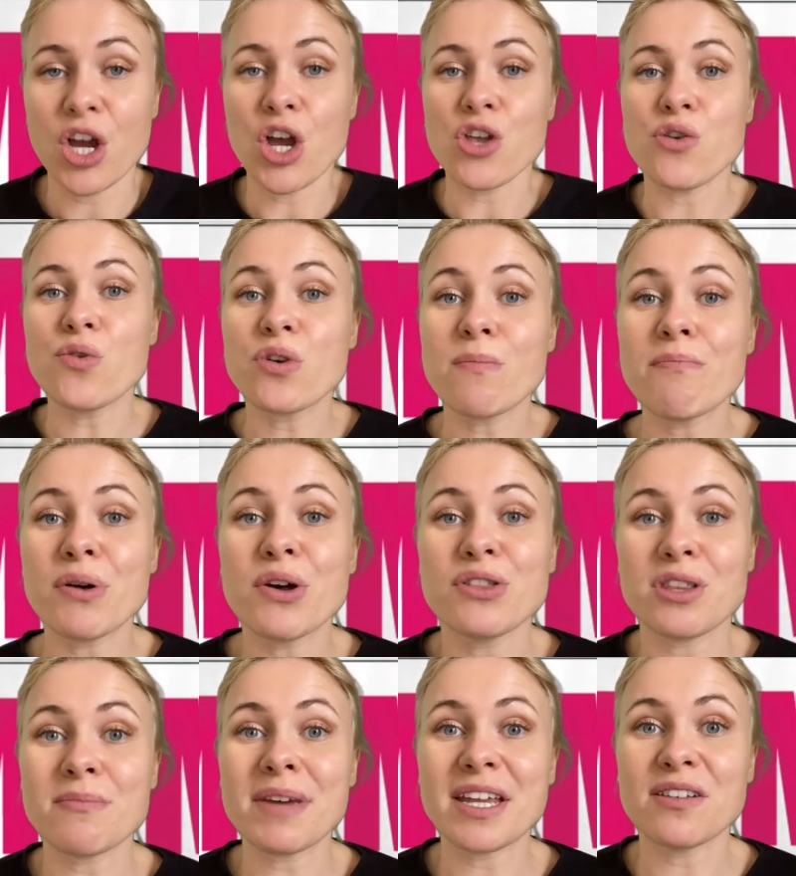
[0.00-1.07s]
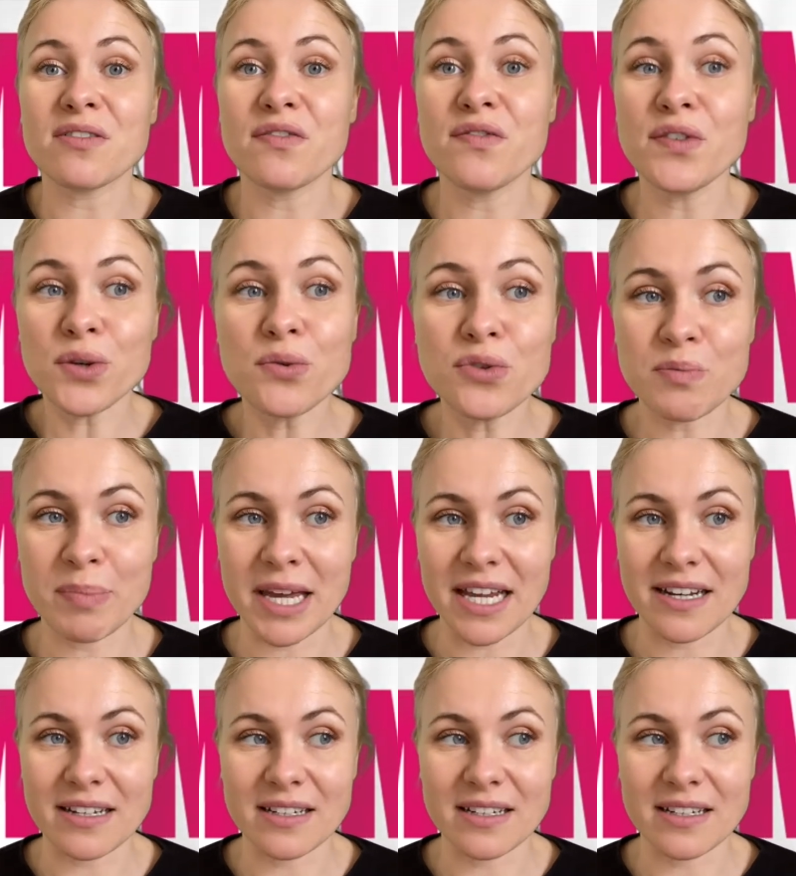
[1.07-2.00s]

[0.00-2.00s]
you can put them in a food bin,